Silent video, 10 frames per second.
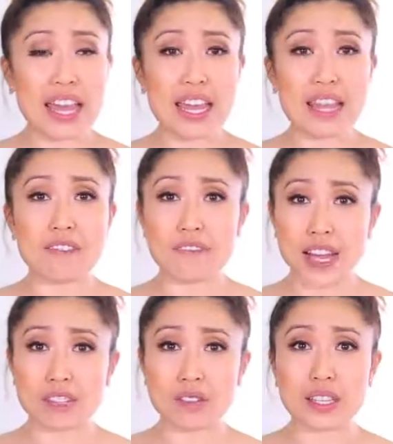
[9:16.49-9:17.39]
a
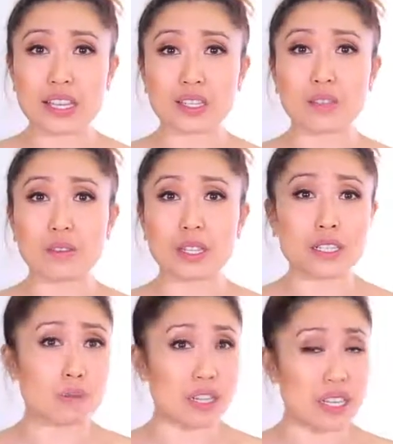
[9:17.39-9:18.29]
factory that's going
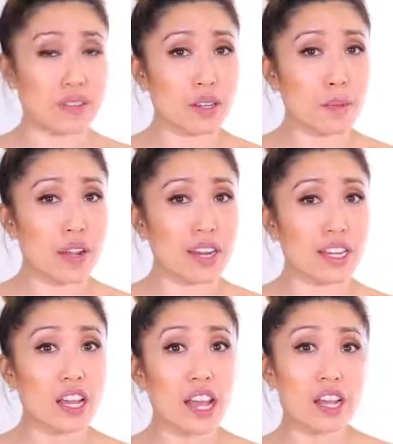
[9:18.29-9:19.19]
to believe in your
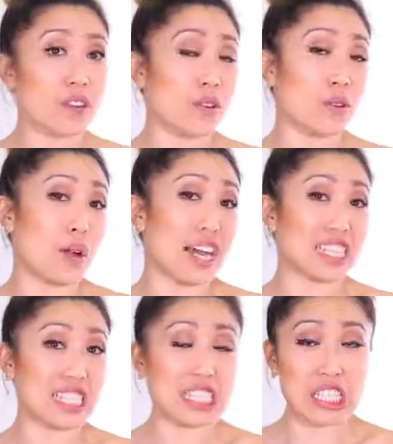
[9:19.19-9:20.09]
product and who
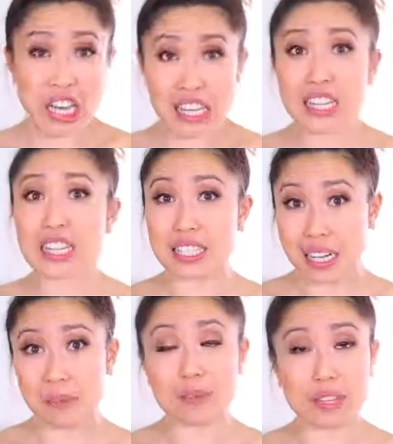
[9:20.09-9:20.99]
has done this
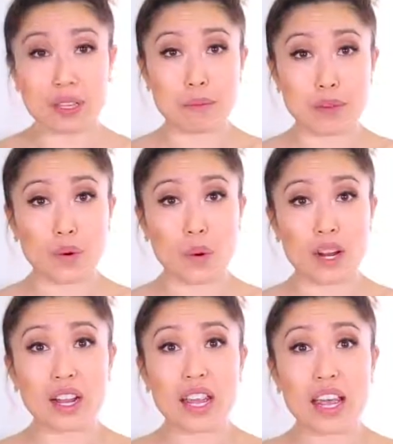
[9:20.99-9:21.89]
type of thing
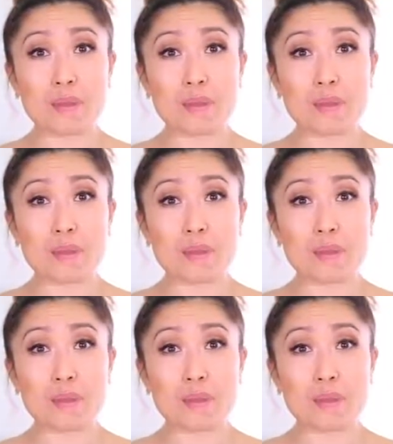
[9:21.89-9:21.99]
before.